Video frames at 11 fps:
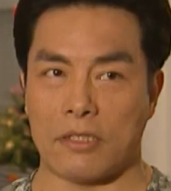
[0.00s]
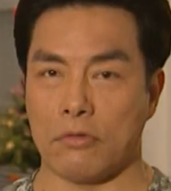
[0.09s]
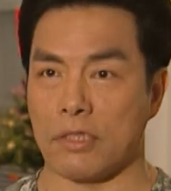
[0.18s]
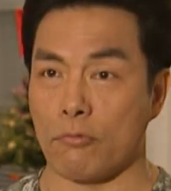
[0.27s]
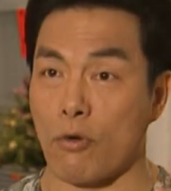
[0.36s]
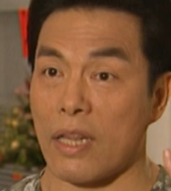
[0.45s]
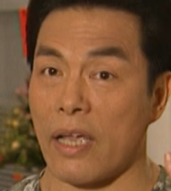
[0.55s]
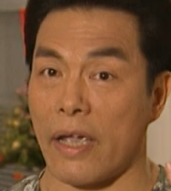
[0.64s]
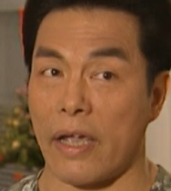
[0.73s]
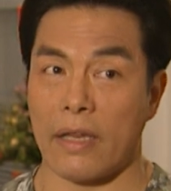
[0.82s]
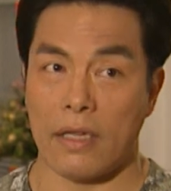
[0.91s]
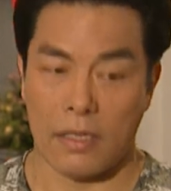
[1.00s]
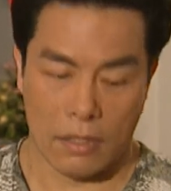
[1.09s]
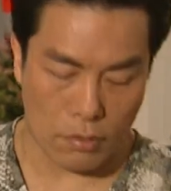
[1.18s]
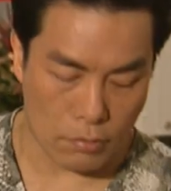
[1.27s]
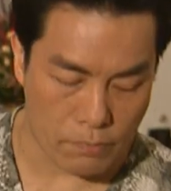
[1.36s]
used one hand
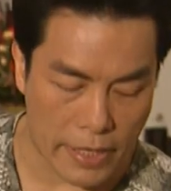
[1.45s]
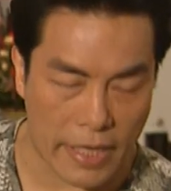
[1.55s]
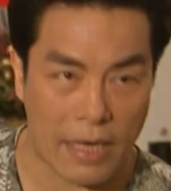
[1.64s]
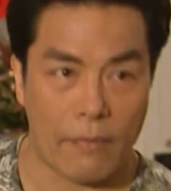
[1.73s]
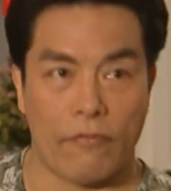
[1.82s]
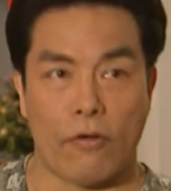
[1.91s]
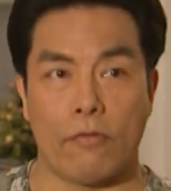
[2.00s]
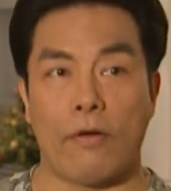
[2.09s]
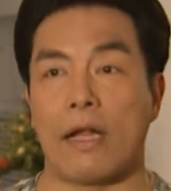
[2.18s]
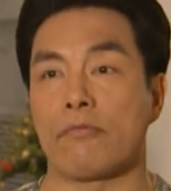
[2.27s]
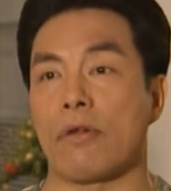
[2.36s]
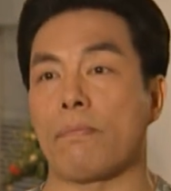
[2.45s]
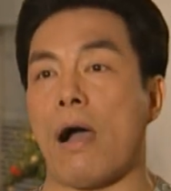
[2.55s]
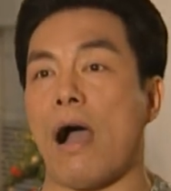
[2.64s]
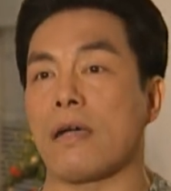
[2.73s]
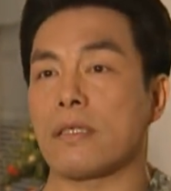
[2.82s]
to bring up for 100
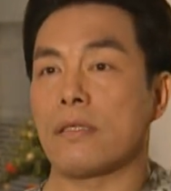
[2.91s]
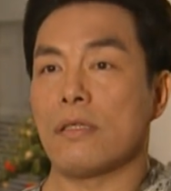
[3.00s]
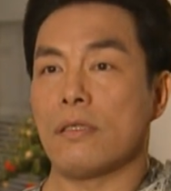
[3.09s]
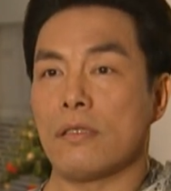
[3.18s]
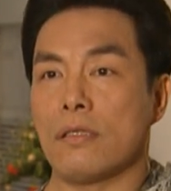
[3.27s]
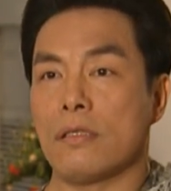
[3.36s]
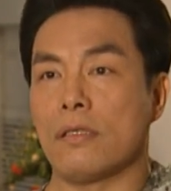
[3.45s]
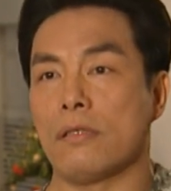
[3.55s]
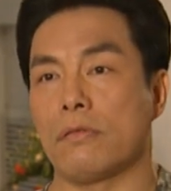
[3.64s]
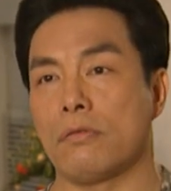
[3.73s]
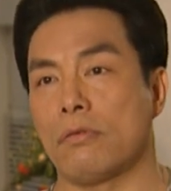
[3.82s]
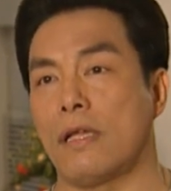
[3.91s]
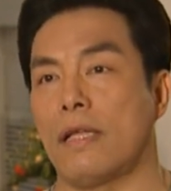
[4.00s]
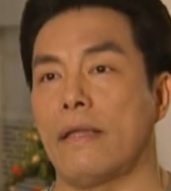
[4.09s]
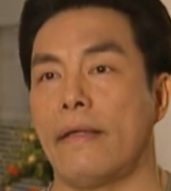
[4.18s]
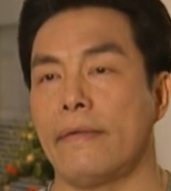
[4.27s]
pounds to do
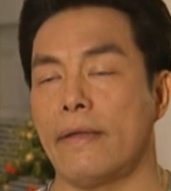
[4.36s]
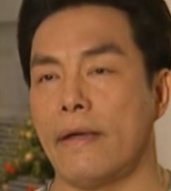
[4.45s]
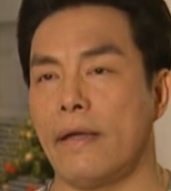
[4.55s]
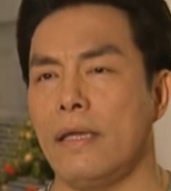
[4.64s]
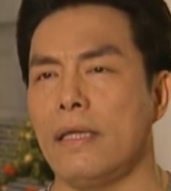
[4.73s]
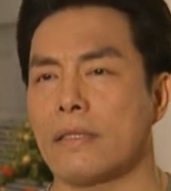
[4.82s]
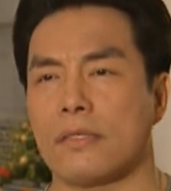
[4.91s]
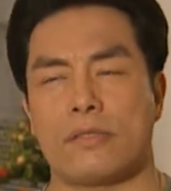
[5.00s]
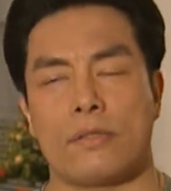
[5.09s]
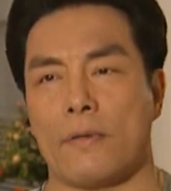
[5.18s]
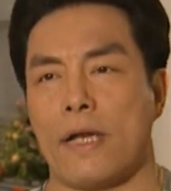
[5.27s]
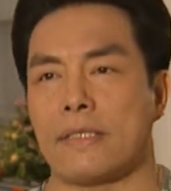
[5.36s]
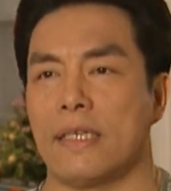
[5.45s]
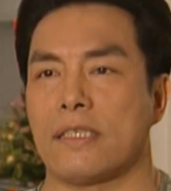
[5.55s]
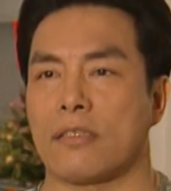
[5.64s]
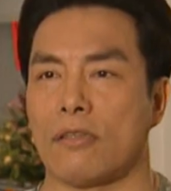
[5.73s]
like that. Yeah, it's surprising.
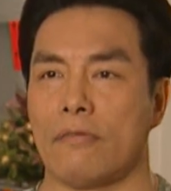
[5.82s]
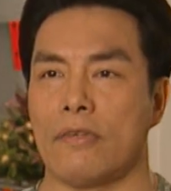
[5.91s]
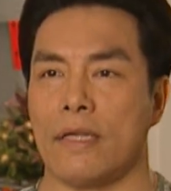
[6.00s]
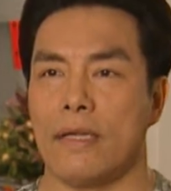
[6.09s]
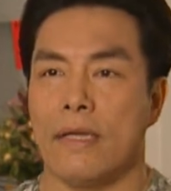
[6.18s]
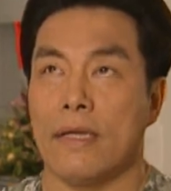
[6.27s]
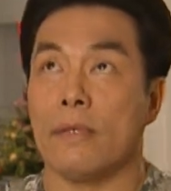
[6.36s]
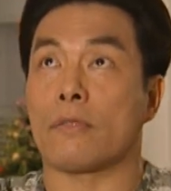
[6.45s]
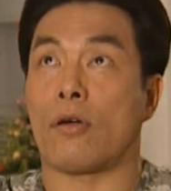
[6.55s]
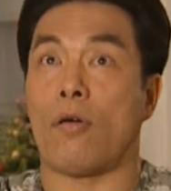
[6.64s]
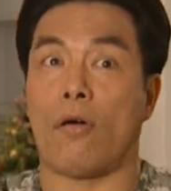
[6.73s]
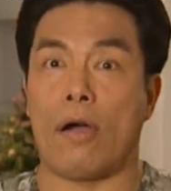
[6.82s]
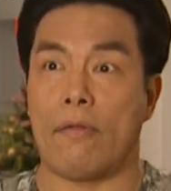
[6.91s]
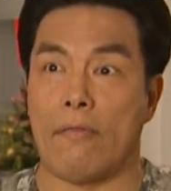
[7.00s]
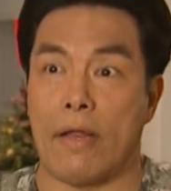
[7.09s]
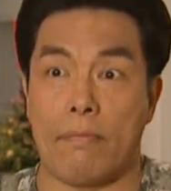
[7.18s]
He's not really tall
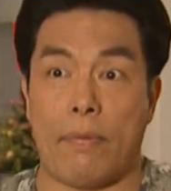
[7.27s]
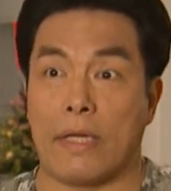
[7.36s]
and very big